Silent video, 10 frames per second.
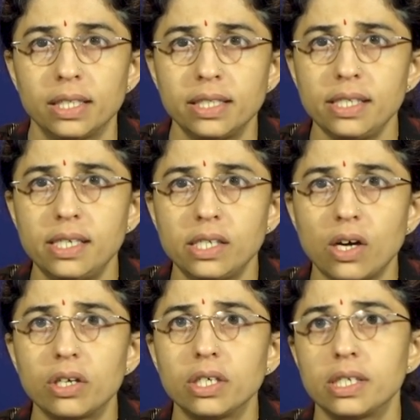This
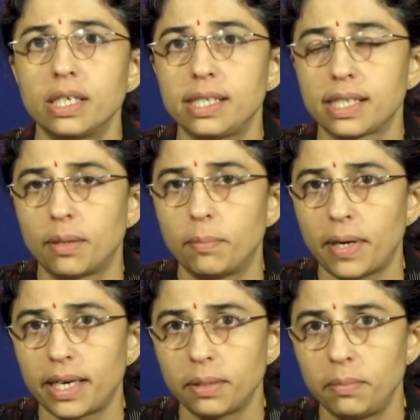disorder is
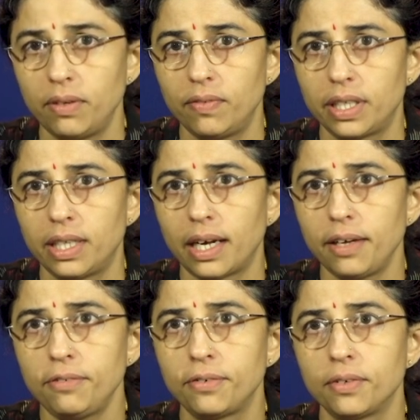compatible with
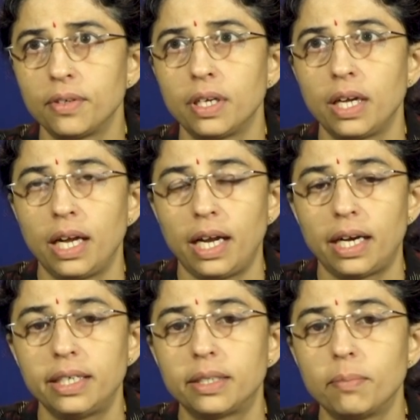life
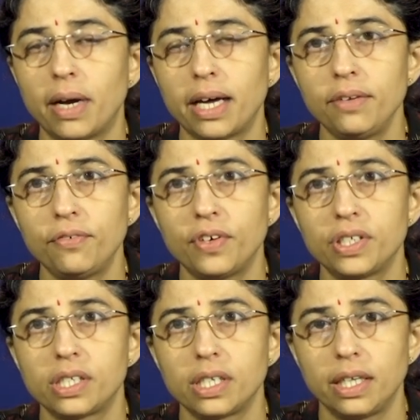and it
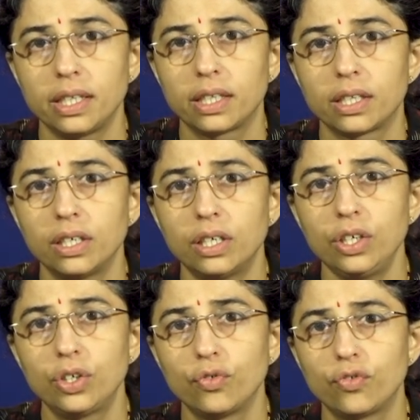manifests in the
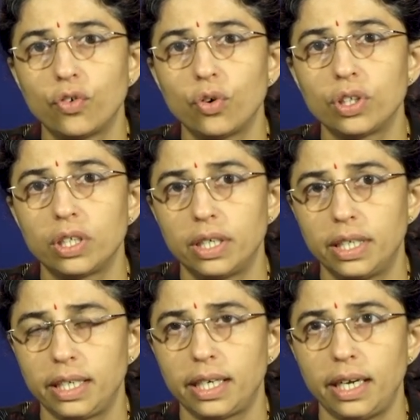third to fourth
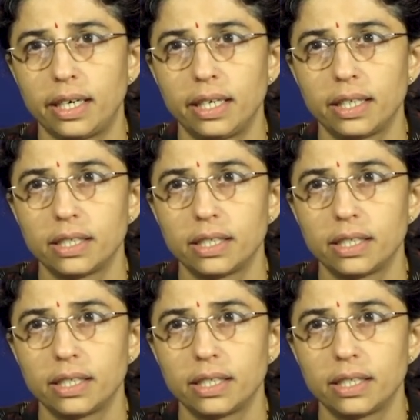decade.